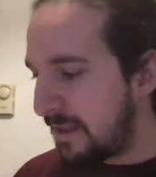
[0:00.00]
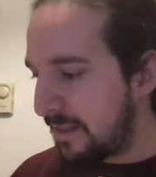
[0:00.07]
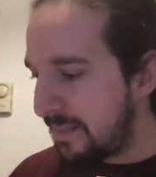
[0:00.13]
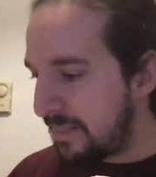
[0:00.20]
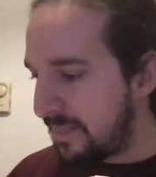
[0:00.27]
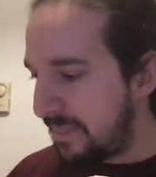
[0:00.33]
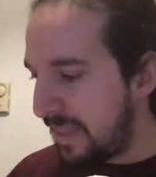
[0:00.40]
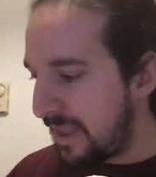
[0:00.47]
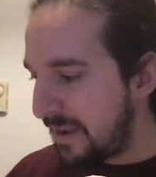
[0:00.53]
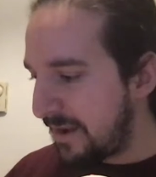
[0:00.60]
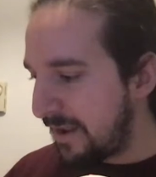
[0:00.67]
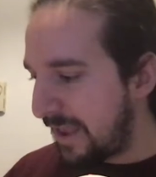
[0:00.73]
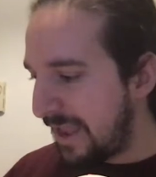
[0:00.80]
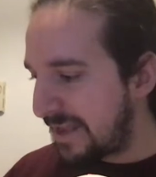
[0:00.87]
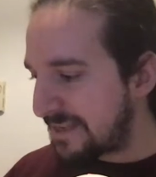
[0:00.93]

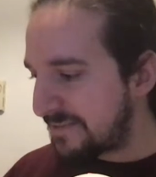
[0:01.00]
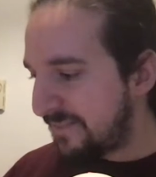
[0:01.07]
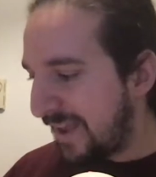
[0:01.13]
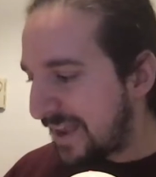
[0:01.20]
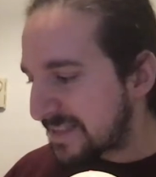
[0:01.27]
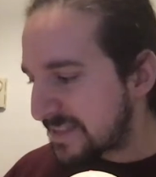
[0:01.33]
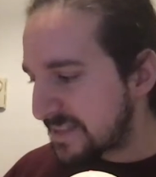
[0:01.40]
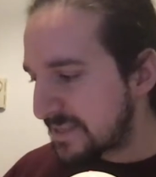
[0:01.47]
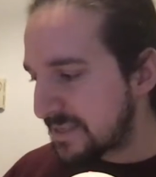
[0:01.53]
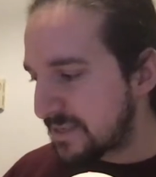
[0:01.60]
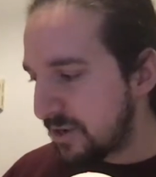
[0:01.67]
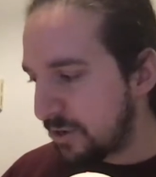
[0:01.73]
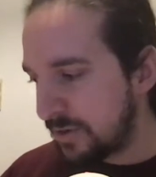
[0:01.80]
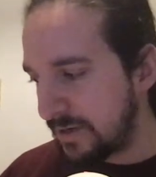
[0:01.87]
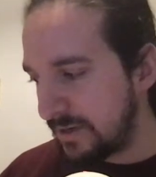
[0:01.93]
Then, as fast as it
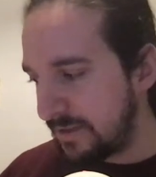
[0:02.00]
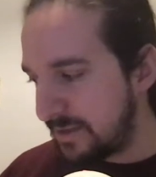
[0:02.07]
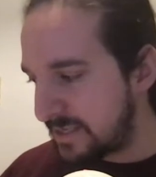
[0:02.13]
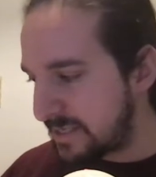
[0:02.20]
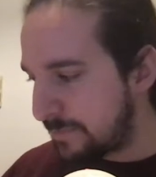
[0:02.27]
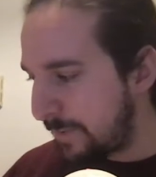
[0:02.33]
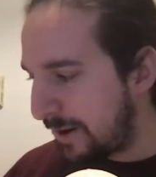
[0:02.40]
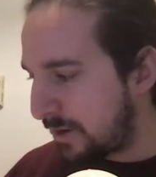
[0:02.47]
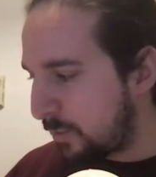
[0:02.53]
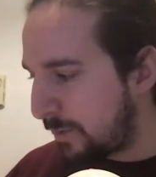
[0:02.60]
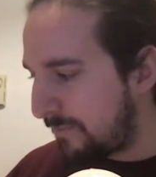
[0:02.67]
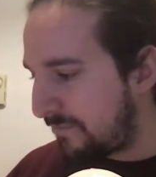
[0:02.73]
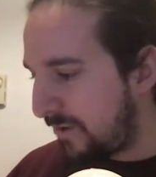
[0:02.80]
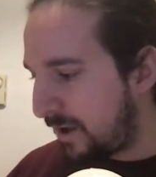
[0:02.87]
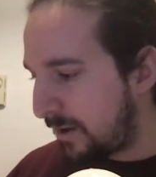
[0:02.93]
started, the
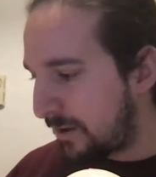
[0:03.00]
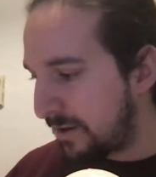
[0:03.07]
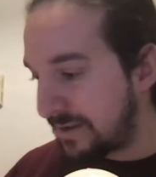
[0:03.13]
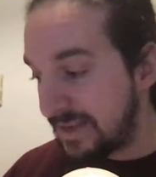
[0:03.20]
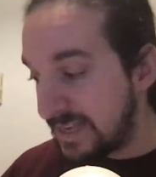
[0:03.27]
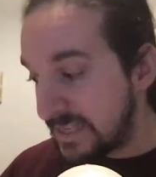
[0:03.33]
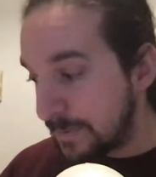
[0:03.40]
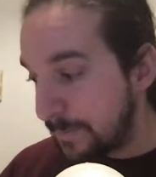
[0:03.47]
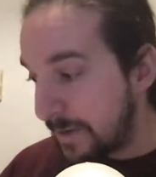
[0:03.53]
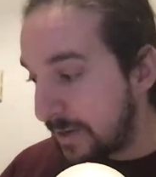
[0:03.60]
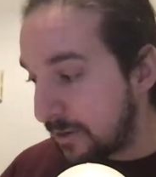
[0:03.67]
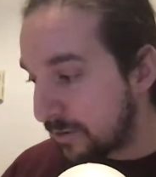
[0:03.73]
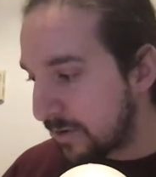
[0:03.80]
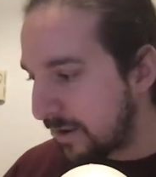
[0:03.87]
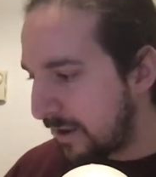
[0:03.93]
spiderweb fog
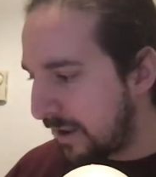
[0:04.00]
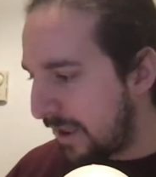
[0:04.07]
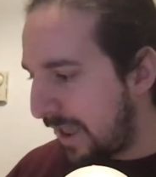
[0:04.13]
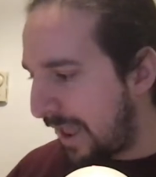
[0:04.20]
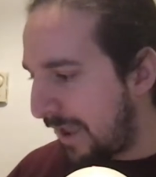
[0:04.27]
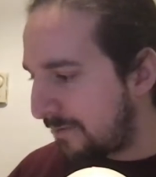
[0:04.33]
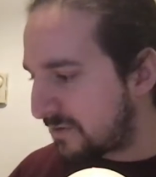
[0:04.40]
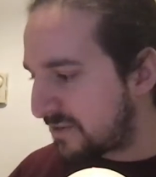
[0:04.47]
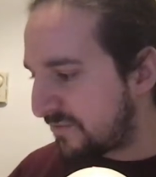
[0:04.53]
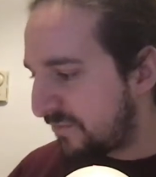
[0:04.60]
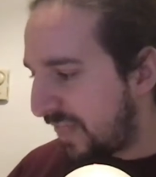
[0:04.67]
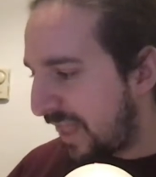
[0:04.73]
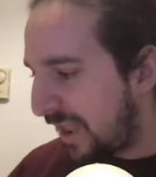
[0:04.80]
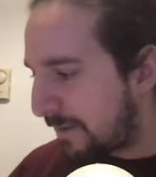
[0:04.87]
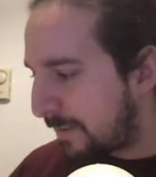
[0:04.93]
disappeared. I was
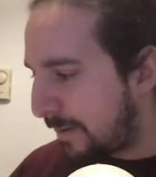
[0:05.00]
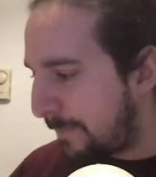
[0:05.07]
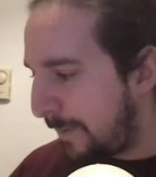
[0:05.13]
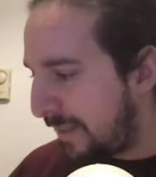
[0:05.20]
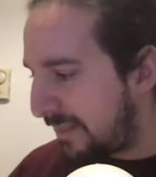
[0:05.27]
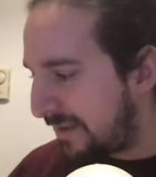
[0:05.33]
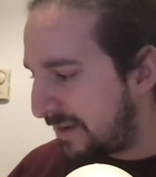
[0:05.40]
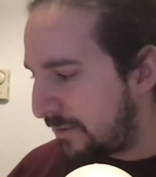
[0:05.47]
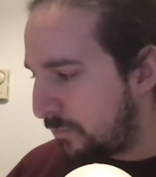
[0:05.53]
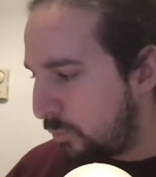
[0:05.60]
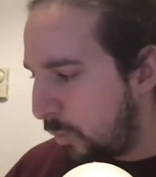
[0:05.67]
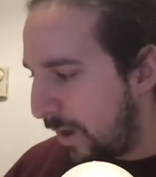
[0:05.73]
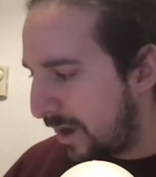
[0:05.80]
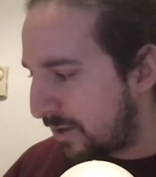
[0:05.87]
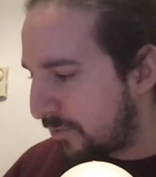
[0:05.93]
flat on my belly in
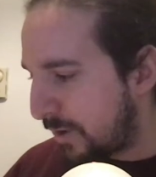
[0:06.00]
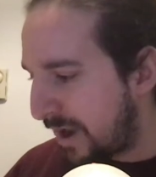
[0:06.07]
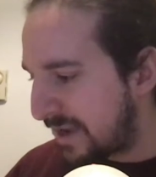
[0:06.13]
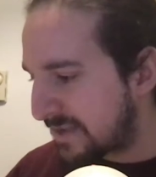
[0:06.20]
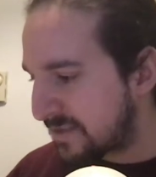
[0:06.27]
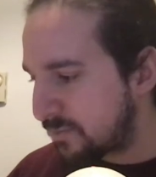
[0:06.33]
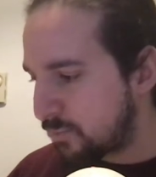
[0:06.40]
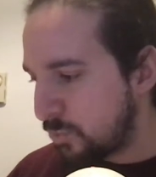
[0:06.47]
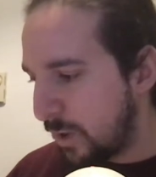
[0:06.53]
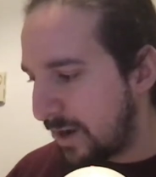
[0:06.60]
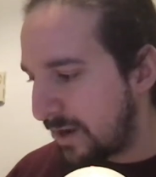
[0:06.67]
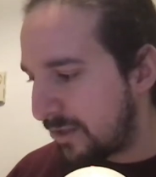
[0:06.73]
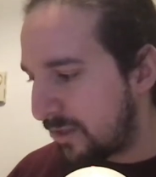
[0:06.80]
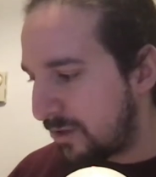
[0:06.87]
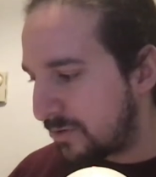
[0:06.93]
wet grass,
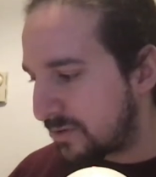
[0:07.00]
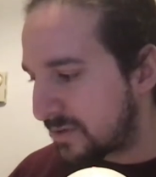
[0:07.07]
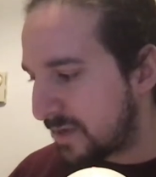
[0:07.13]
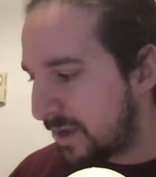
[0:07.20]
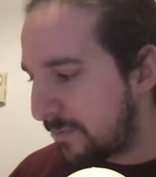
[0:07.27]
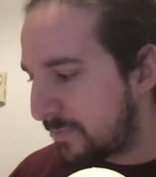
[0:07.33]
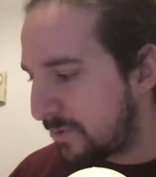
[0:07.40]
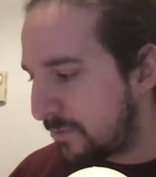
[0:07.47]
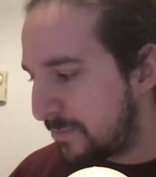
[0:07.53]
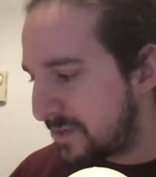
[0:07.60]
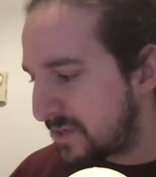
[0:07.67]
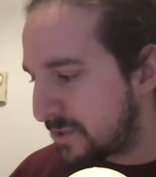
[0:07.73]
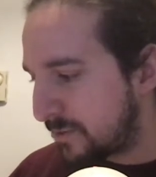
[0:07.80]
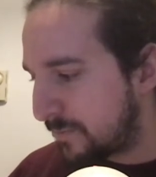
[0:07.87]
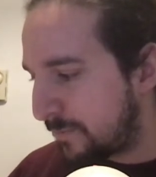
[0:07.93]
right close up to
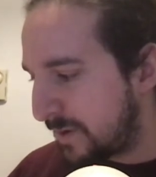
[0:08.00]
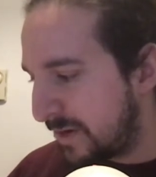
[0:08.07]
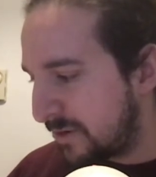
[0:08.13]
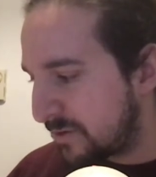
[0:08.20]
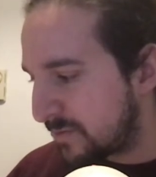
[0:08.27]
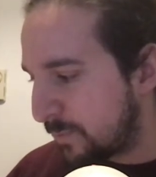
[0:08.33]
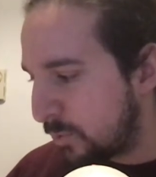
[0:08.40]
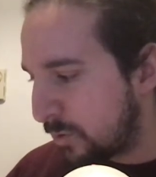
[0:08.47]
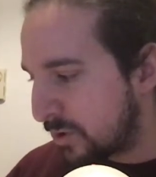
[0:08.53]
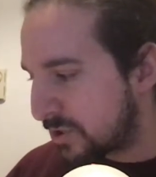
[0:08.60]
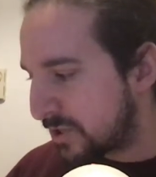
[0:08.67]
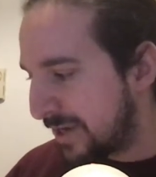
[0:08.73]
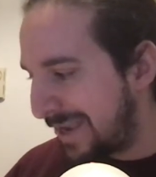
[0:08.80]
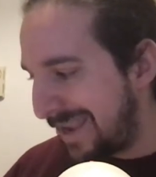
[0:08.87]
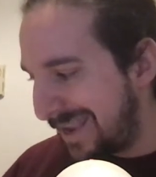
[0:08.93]
Mr. Badir's
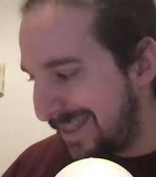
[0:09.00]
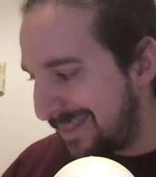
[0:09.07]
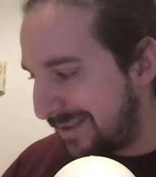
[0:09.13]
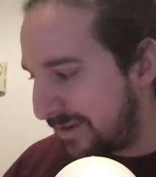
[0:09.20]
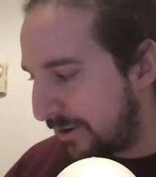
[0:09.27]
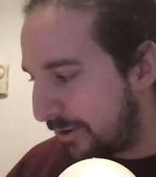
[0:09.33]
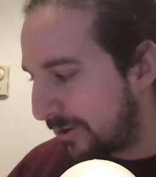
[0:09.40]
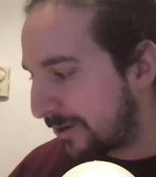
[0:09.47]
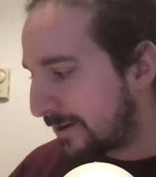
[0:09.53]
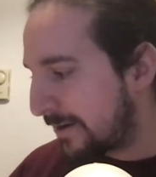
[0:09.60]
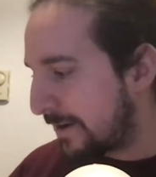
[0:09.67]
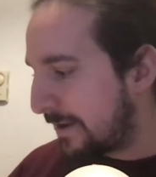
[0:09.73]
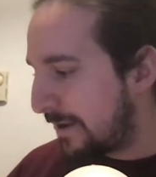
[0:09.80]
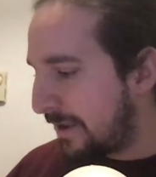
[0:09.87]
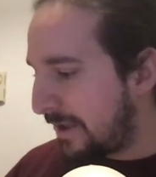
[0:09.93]
porch, in the dark.
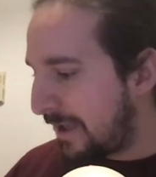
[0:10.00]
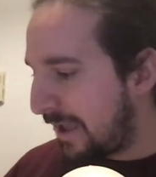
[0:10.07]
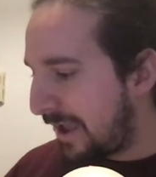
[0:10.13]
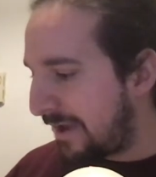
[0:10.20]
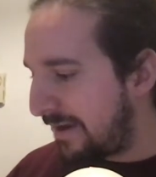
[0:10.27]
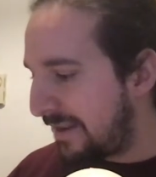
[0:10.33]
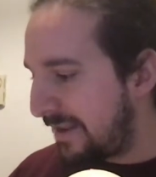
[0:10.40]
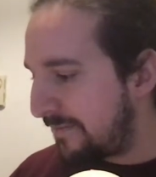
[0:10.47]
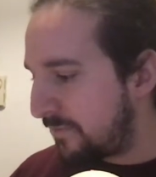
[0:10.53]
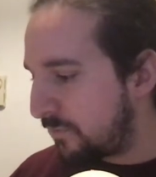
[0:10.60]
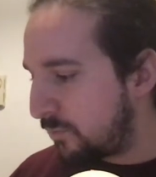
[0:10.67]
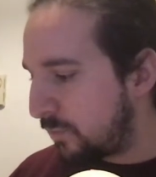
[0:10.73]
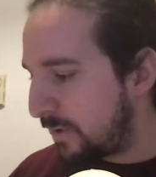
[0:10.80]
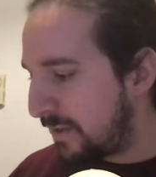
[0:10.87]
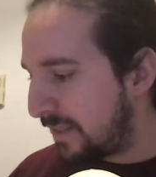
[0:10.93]
I didn't
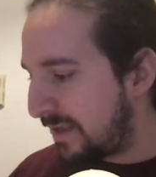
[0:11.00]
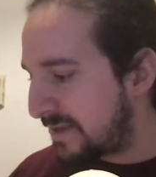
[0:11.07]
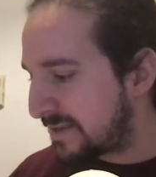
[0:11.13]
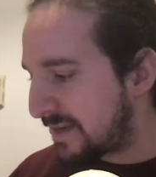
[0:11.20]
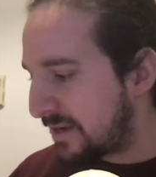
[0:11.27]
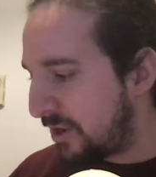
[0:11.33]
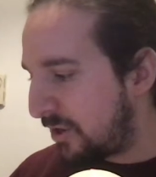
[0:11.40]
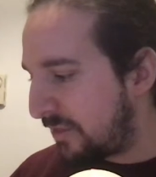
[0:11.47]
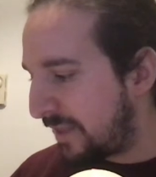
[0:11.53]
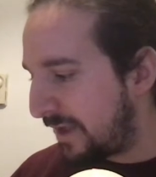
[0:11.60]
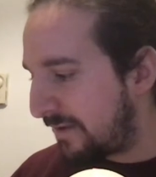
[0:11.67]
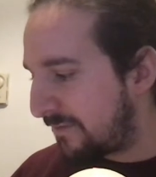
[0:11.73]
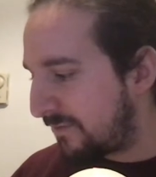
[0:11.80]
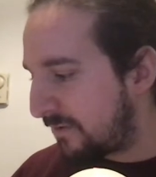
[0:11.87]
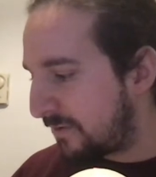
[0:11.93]
even realize I'd gone
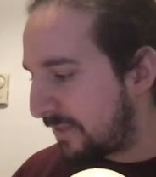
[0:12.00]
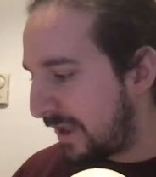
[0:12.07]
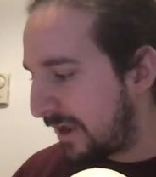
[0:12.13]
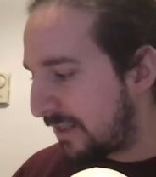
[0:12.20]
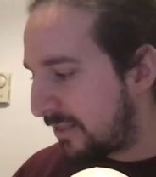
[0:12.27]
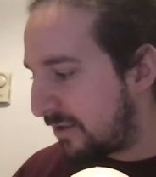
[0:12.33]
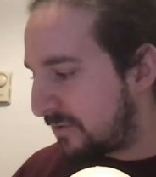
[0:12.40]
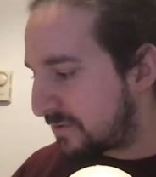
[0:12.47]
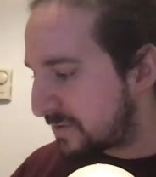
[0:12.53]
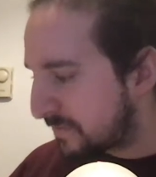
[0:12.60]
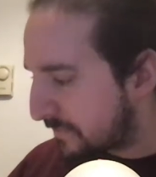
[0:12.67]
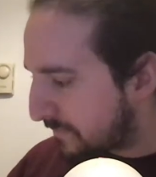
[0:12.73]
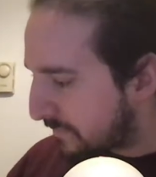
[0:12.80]
that, that close.